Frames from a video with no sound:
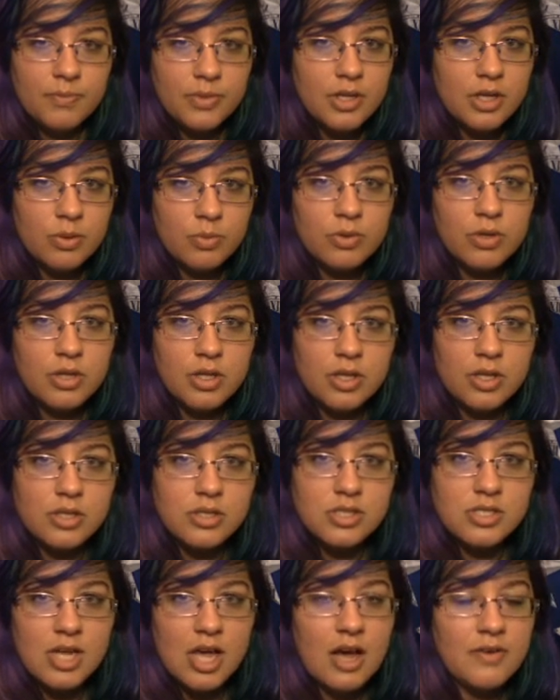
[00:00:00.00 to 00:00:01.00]
It really
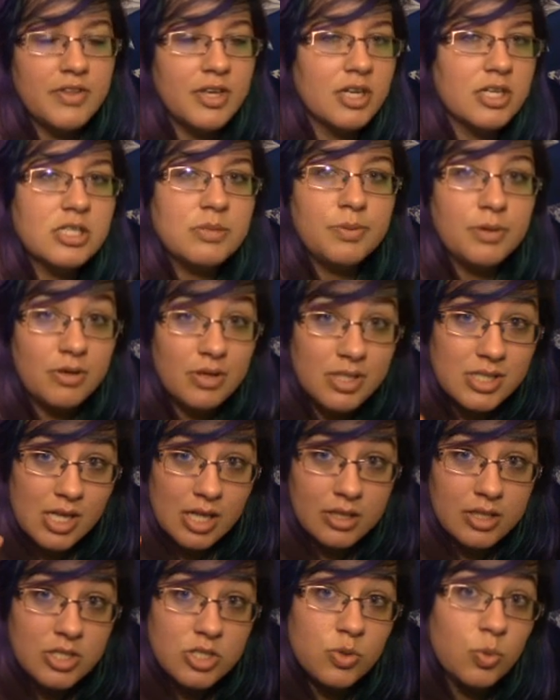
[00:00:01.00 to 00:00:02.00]
is. To have that experience
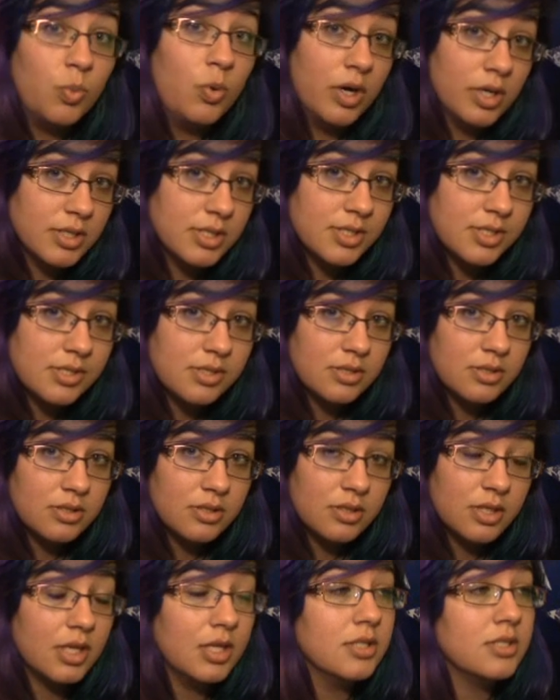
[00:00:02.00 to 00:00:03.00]
at least once.
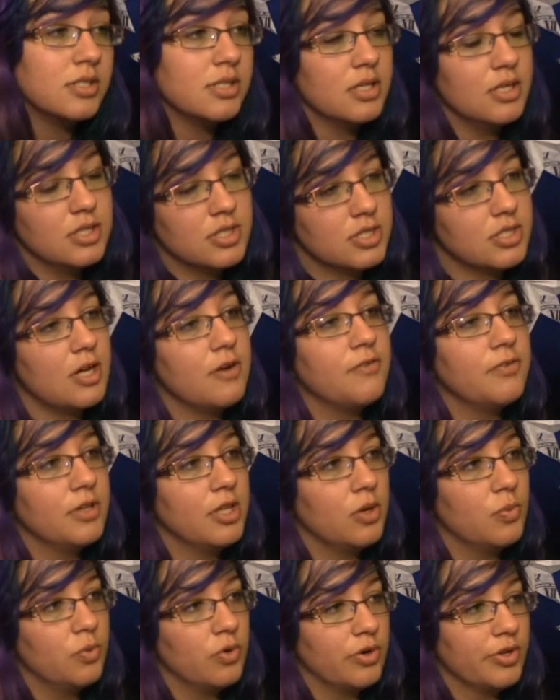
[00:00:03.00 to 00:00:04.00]
It's
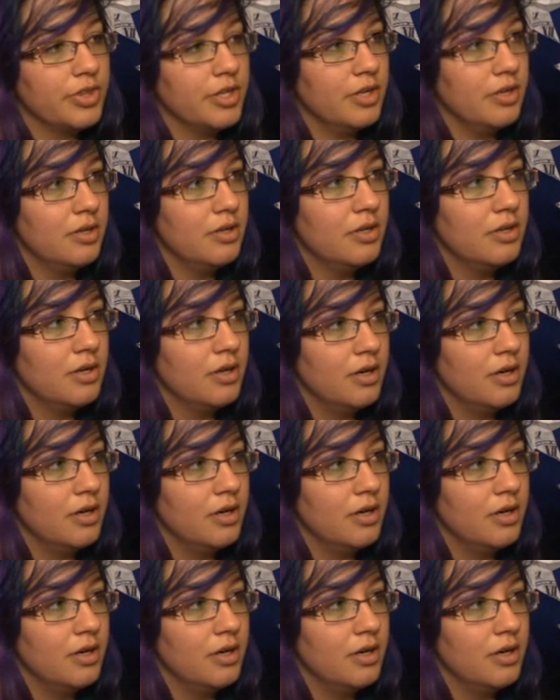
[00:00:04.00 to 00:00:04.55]
definitely worth it.